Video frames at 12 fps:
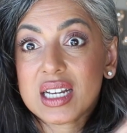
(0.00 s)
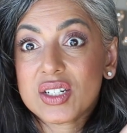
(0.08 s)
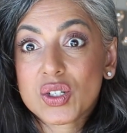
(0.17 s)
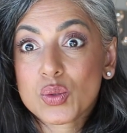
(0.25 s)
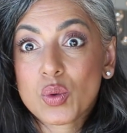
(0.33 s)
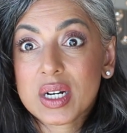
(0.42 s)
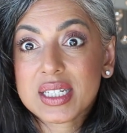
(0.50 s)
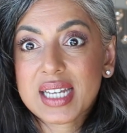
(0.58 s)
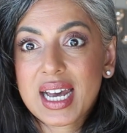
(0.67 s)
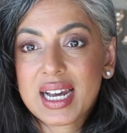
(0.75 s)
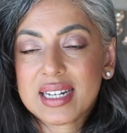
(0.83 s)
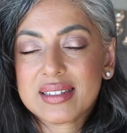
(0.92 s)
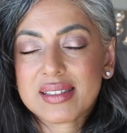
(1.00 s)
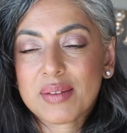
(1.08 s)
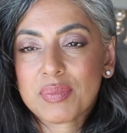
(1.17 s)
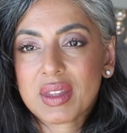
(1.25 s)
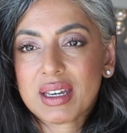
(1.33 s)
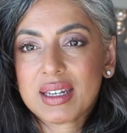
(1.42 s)
just wanted to add
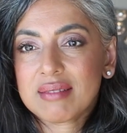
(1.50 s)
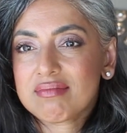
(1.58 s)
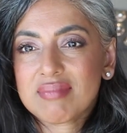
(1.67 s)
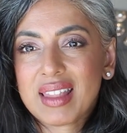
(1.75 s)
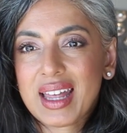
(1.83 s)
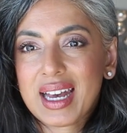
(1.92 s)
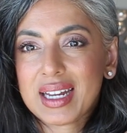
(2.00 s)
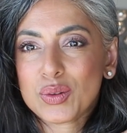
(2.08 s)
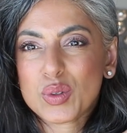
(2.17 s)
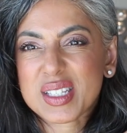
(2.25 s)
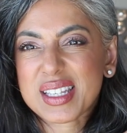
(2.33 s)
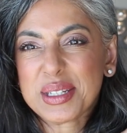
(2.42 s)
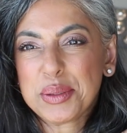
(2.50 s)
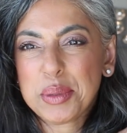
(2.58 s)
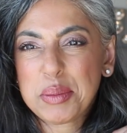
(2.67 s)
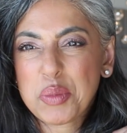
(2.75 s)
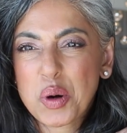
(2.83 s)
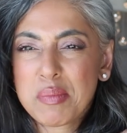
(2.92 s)
something that was a little
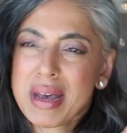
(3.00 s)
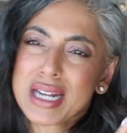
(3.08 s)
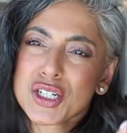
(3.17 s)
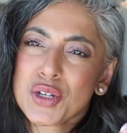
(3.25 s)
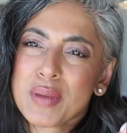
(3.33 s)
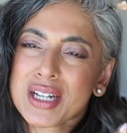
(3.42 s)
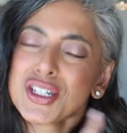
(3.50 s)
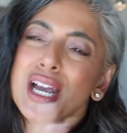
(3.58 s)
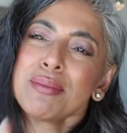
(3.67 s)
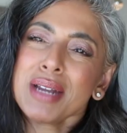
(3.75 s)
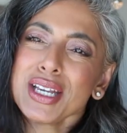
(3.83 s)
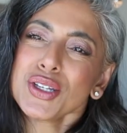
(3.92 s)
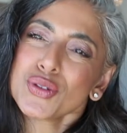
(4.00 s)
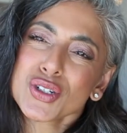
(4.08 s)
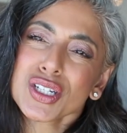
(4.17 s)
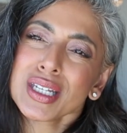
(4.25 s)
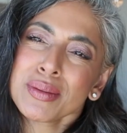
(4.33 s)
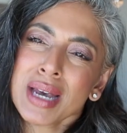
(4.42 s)
bit more matchy-matchy. I'm not
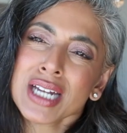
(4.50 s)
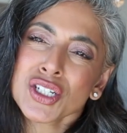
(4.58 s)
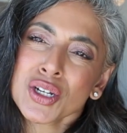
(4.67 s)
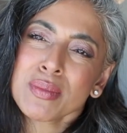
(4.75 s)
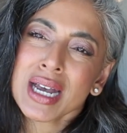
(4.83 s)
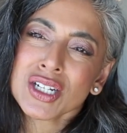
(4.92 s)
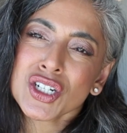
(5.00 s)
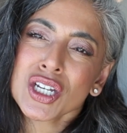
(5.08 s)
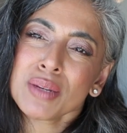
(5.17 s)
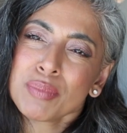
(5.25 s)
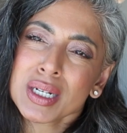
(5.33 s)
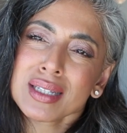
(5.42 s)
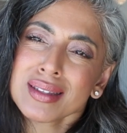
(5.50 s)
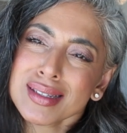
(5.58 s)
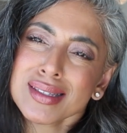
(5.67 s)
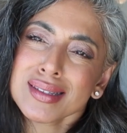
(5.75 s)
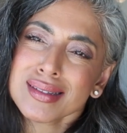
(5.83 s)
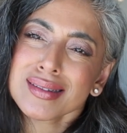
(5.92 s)
usually matchy-matchy, but
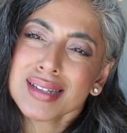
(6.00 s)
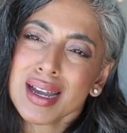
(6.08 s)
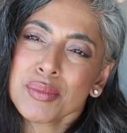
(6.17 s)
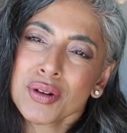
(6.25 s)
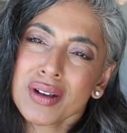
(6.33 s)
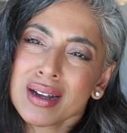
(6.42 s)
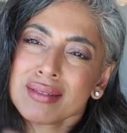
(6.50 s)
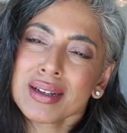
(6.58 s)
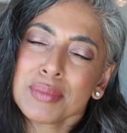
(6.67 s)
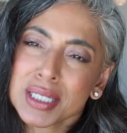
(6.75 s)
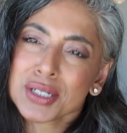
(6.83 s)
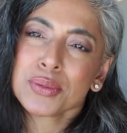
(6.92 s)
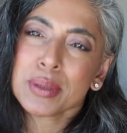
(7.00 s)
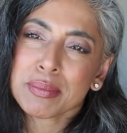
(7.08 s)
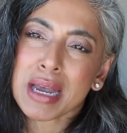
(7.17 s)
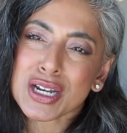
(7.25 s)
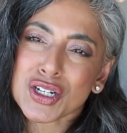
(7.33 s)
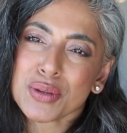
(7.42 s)
this time around, I'm a little bit
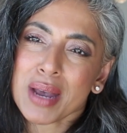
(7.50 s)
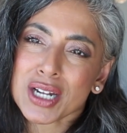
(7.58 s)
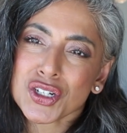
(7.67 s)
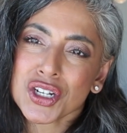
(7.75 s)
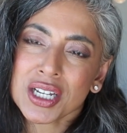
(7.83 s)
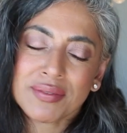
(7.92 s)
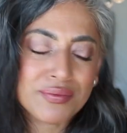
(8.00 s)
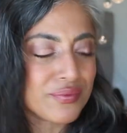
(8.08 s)
matchy-matchy.